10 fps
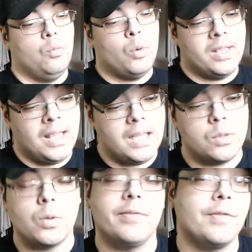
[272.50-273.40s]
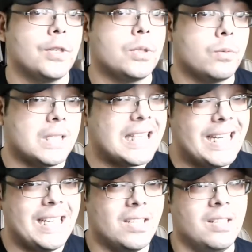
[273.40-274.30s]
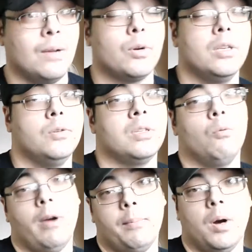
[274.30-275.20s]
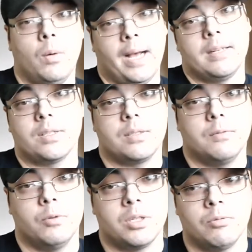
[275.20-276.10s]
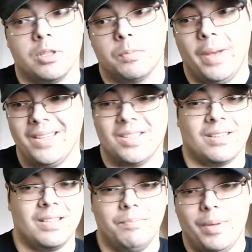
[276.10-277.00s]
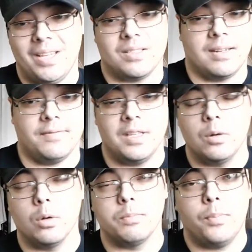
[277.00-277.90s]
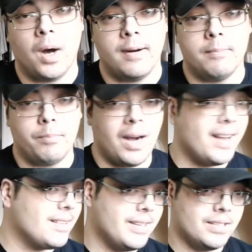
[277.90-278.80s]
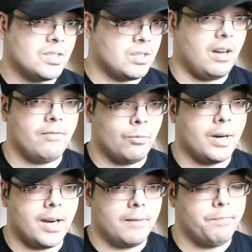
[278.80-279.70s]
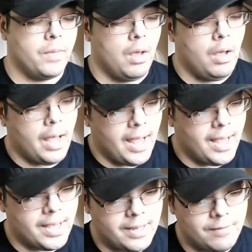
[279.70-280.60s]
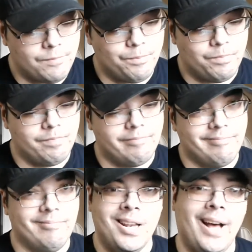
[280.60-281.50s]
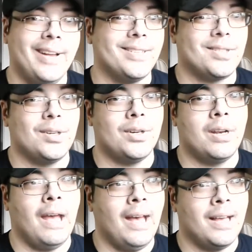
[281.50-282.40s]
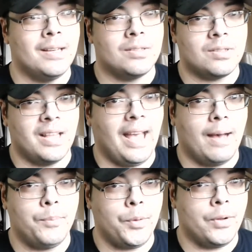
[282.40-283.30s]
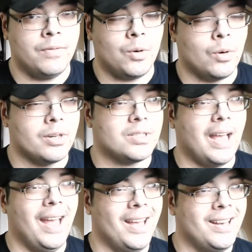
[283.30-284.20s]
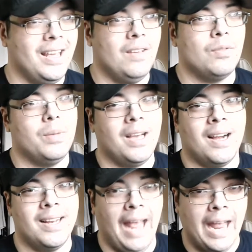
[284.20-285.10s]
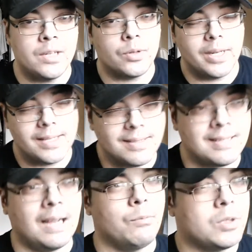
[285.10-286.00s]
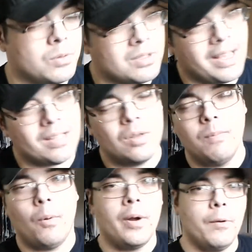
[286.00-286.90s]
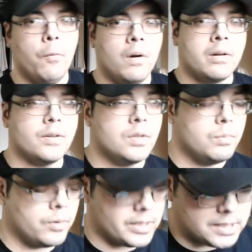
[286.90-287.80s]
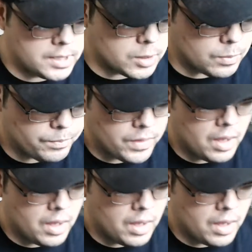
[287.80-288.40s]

When these were first released, they were using WebOS, which was basically based off the old Palm Pilot software, and not as good as the Apple, of course, and even behind Android at the time, which was like 2.1 or 2.2.